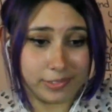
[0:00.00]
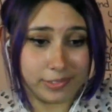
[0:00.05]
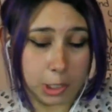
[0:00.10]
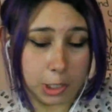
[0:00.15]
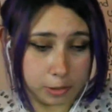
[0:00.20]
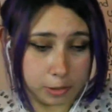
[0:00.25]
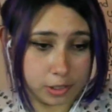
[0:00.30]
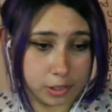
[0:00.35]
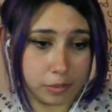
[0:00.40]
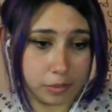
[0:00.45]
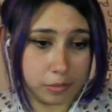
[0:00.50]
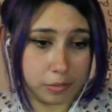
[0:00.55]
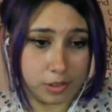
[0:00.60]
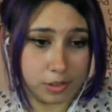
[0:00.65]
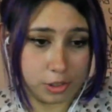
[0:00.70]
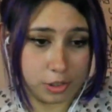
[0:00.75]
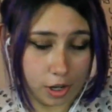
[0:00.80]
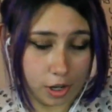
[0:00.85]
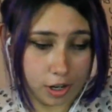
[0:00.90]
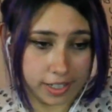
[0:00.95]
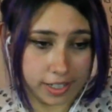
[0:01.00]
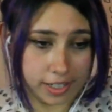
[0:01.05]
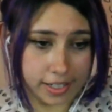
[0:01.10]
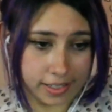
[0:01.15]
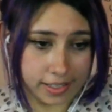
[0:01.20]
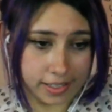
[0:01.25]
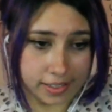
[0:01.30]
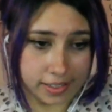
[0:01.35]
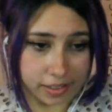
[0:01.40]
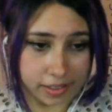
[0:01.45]
Also, John
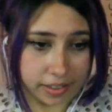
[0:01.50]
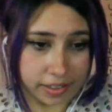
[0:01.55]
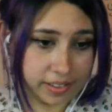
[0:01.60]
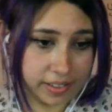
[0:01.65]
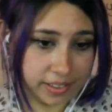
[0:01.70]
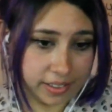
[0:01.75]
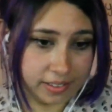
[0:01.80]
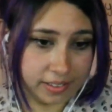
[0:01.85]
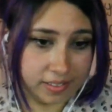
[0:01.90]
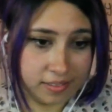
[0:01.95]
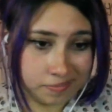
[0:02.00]
is gone.